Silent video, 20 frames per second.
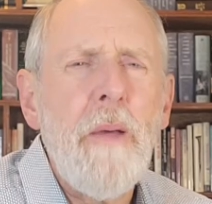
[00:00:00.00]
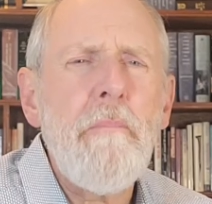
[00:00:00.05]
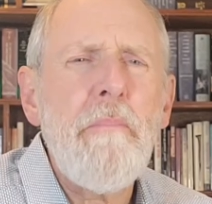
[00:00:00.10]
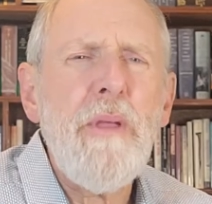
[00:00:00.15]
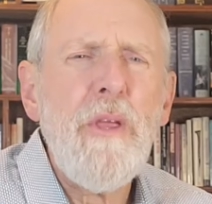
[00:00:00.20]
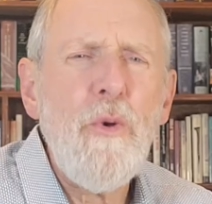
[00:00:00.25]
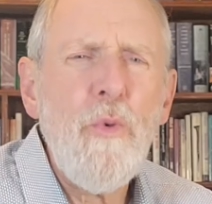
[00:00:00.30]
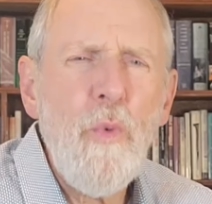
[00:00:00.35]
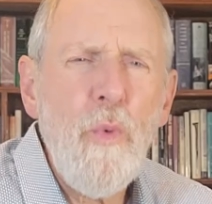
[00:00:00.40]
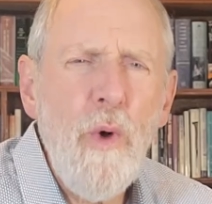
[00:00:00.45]

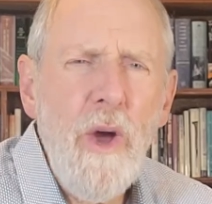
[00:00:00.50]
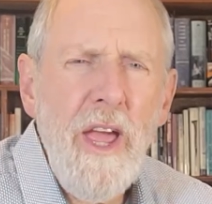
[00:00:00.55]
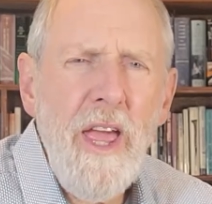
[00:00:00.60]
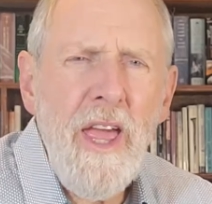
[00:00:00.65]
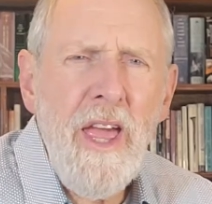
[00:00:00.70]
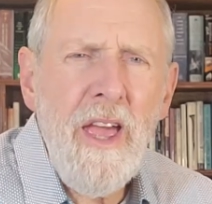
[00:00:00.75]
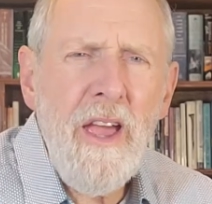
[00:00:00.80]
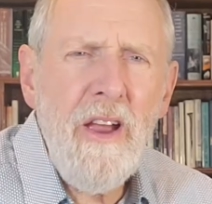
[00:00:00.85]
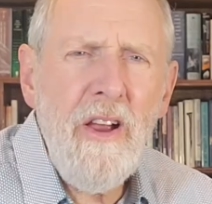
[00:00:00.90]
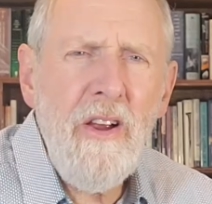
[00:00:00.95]

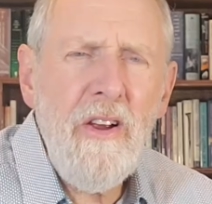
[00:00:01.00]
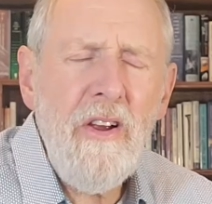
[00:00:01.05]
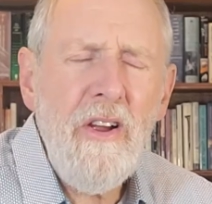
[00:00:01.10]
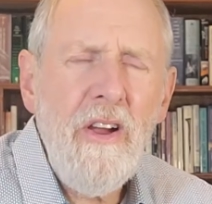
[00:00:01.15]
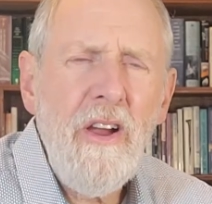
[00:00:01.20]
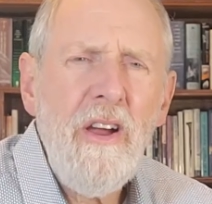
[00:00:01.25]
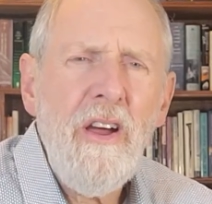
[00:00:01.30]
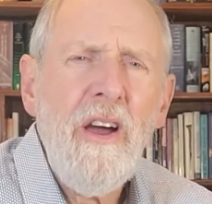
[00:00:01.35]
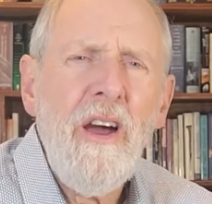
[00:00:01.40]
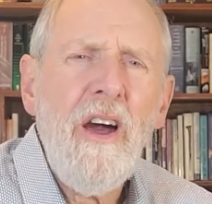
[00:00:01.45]
beware
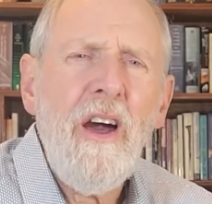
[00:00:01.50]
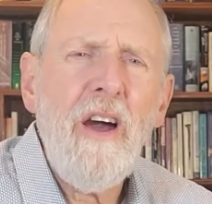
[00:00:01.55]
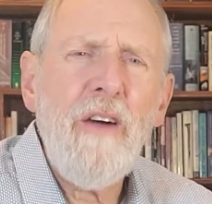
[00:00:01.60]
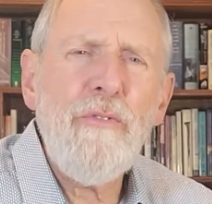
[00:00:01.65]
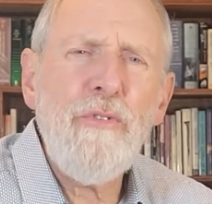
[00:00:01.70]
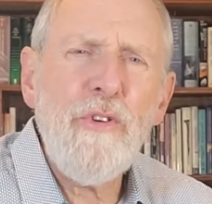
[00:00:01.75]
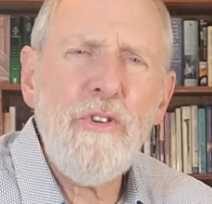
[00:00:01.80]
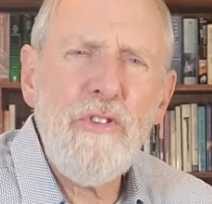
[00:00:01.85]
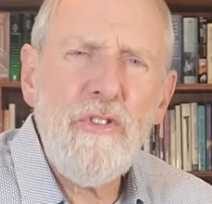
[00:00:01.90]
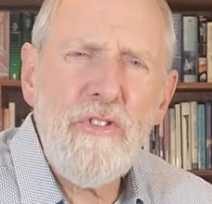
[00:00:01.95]

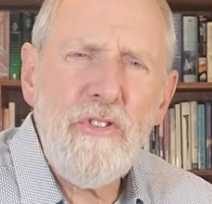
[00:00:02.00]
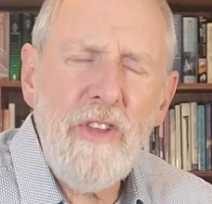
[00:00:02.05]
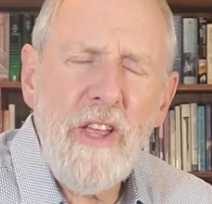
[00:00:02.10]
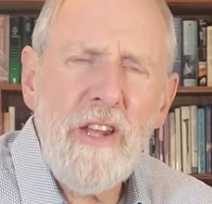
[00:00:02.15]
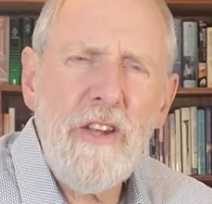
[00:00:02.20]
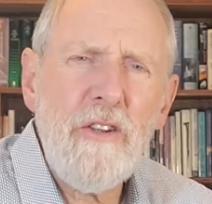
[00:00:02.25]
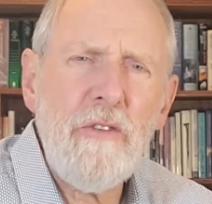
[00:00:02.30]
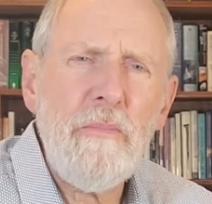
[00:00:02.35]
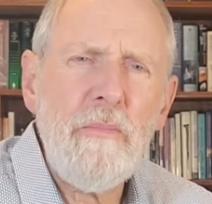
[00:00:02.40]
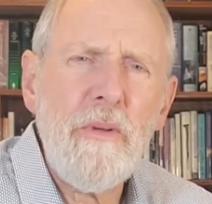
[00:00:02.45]
of
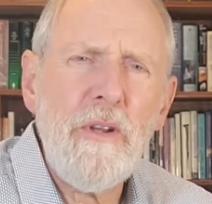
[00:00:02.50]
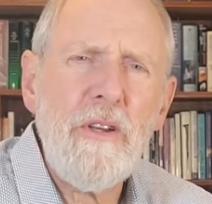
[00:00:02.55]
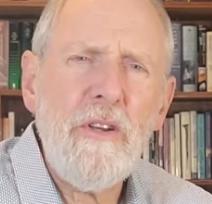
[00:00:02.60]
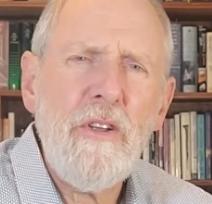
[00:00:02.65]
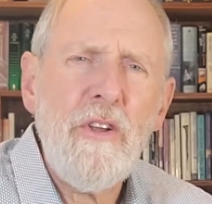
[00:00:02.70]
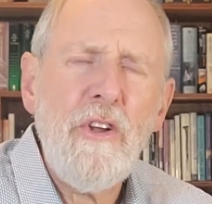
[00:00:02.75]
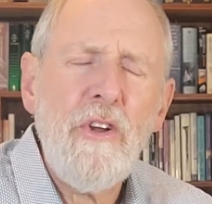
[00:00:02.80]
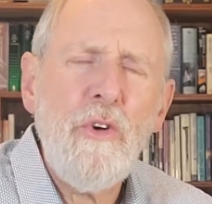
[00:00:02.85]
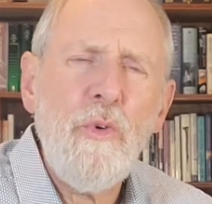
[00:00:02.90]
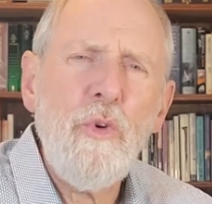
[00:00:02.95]
resentment,
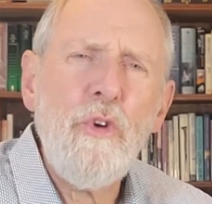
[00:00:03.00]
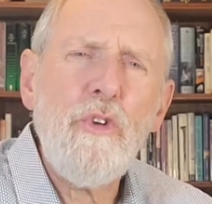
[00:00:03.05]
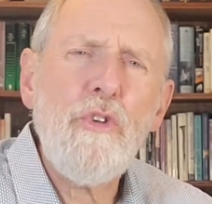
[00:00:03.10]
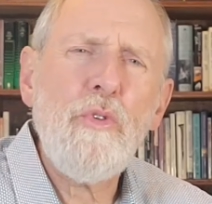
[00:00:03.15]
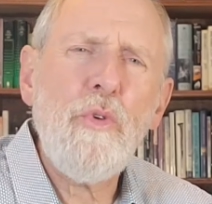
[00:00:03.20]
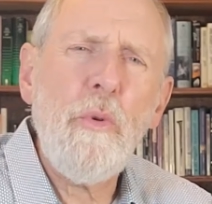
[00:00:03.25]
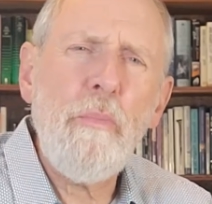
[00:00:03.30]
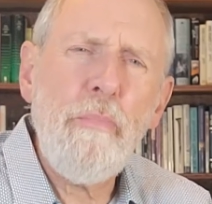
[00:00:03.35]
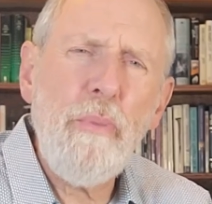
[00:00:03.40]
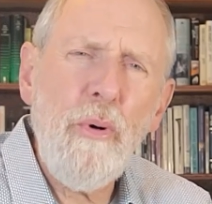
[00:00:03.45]
which
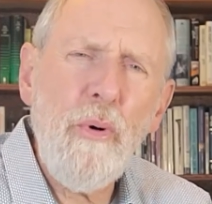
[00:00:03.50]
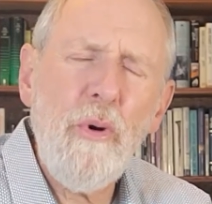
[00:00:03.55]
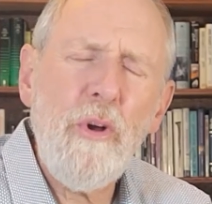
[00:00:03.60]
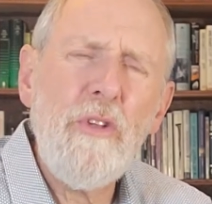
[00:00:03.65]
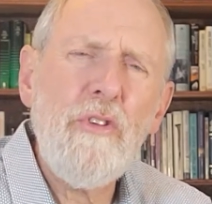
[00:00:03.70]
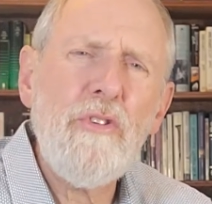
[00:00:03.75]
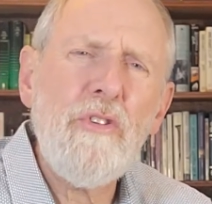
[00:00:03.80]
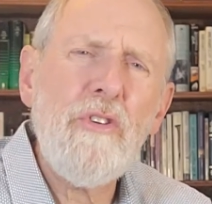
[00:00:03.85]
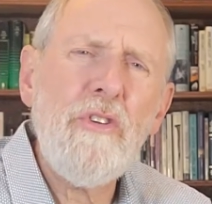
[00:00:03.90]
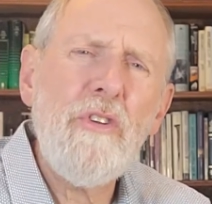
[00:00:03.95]
will
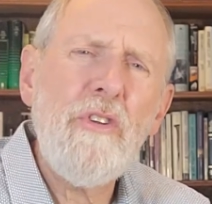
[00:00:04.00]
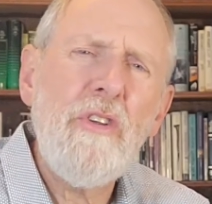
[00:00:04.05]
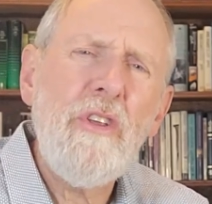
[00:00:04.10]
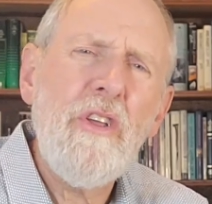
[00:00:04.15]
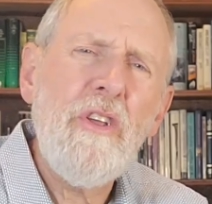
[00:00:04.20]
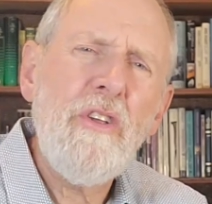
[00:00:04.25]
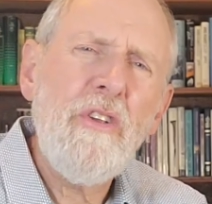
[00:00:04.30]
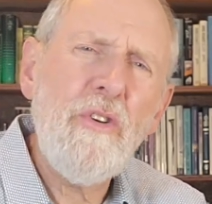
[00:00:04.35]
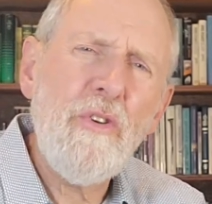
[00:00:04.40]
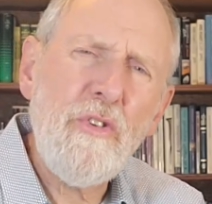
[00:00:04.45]
poison
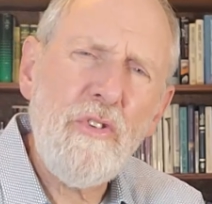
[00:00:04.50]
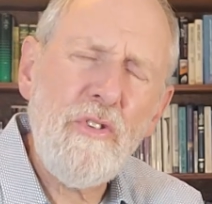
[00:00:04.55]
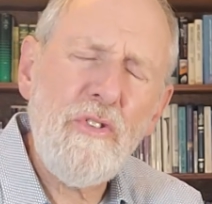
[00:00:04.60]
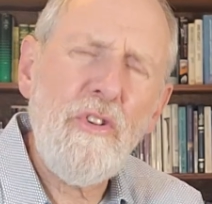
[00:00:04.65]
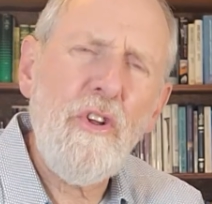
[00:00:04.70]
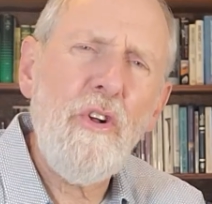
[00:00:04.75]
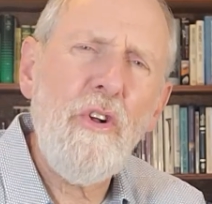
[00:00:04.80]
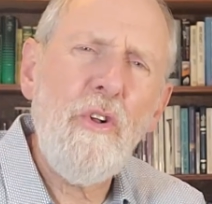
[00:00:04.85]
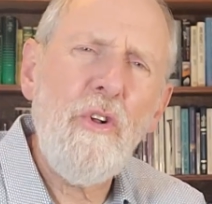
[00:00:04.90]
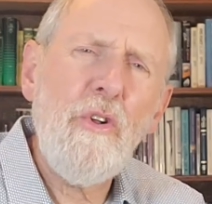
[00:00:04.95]
your
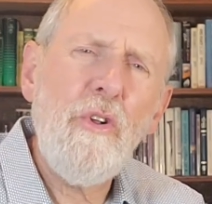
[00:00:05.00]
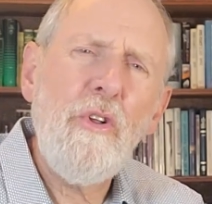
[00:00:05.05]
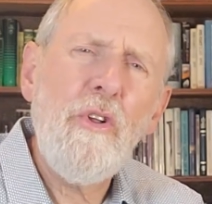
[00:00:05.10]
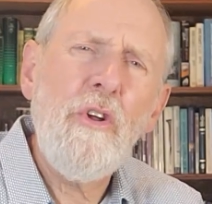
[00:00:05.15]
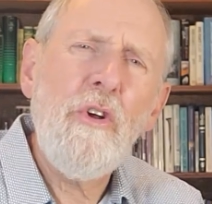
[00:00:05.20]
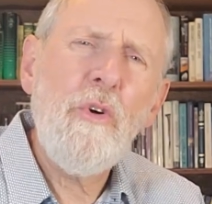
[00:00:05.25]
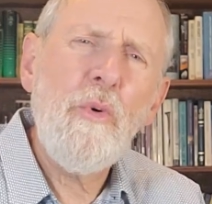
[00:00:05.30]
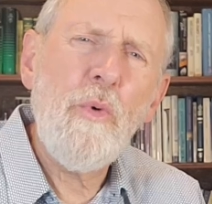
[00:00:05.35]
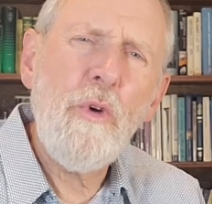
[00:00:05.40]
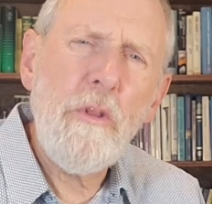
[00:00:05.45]
soul
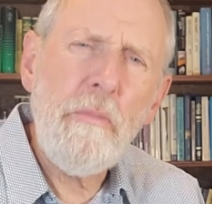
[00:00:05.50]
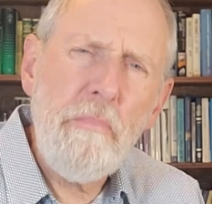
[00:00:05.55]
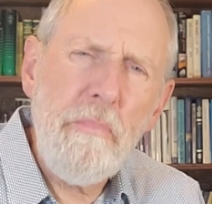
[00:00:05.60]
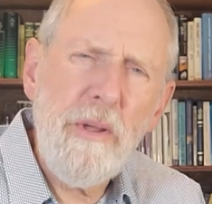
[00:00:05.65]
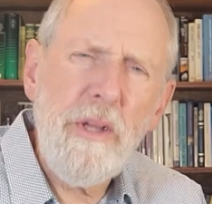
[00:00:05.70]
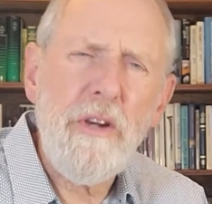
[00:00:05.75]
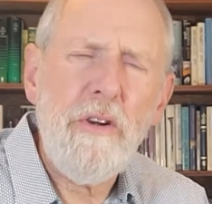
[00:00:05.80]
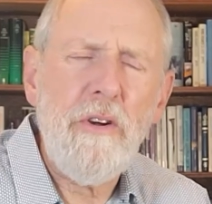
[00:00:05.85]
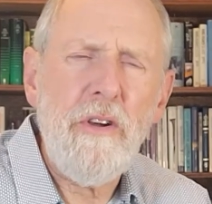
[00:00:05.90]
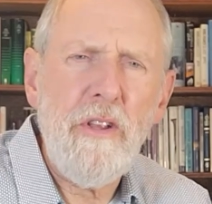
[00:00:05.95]
with
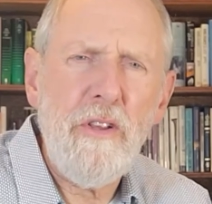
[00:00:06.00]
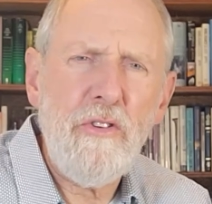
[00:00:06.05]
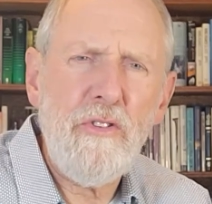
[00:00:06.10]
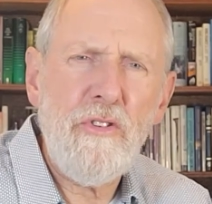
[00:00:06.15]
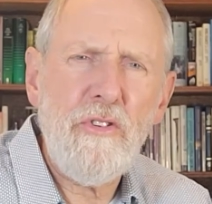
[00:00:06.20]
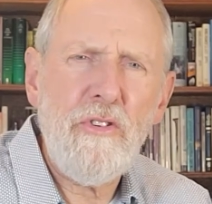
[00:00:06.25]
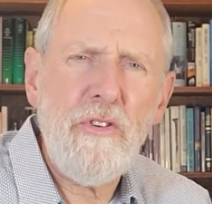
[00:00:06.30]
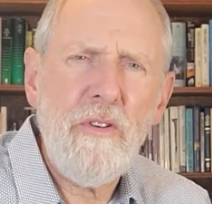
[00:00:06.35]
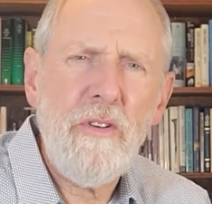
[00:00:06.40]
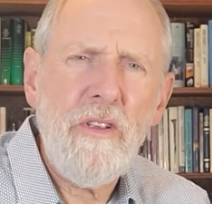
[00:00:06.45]

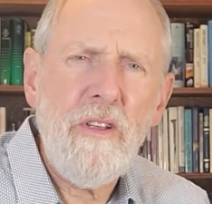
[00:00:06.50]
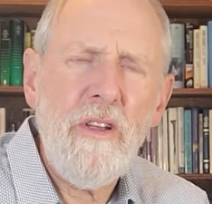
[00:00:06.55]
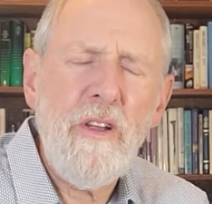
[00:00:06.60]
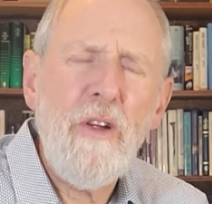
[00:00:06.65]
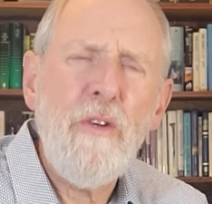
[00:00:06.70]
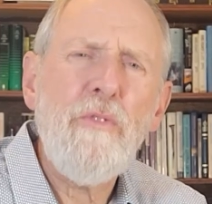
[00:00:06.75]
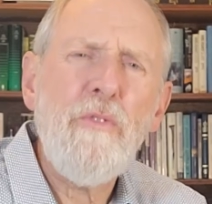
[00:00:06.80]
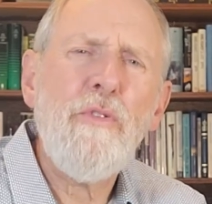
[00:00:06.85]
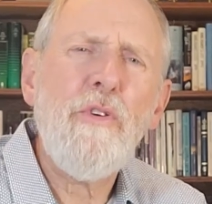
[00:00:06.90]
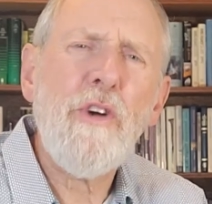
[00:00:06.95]
bitterness.
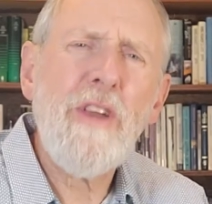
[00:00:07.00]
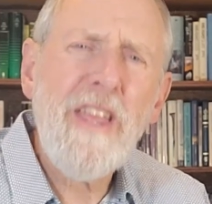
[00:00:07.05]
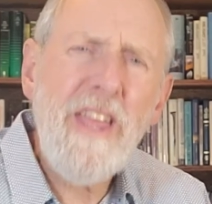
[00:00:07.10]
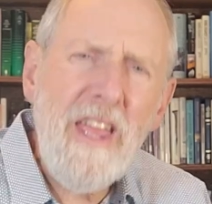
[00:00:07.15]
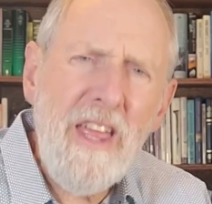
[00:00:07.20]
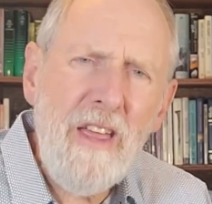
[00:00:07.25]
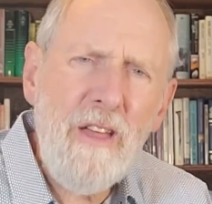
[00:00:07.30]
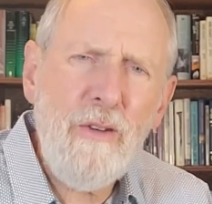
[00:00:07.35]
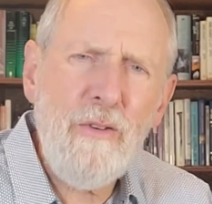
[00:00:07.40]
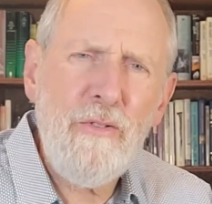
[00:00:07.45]

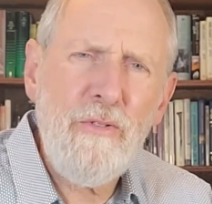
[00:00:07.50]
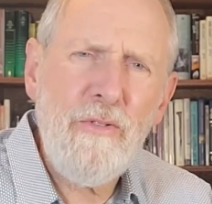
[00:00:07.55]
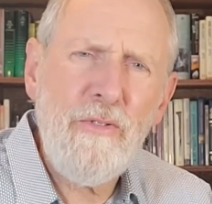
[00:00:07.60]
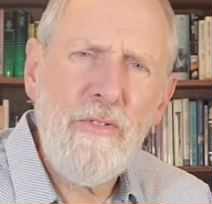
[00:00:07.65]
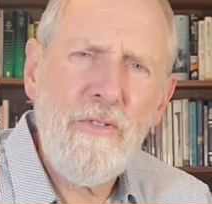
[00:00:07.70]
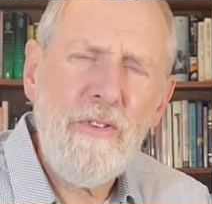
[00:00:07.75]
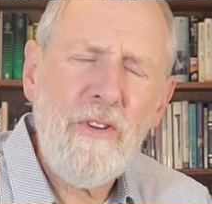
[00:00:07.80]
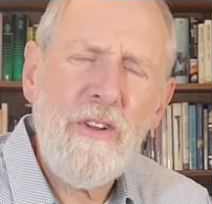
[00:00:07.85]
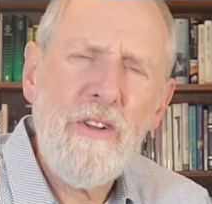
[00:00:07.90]
Forgive.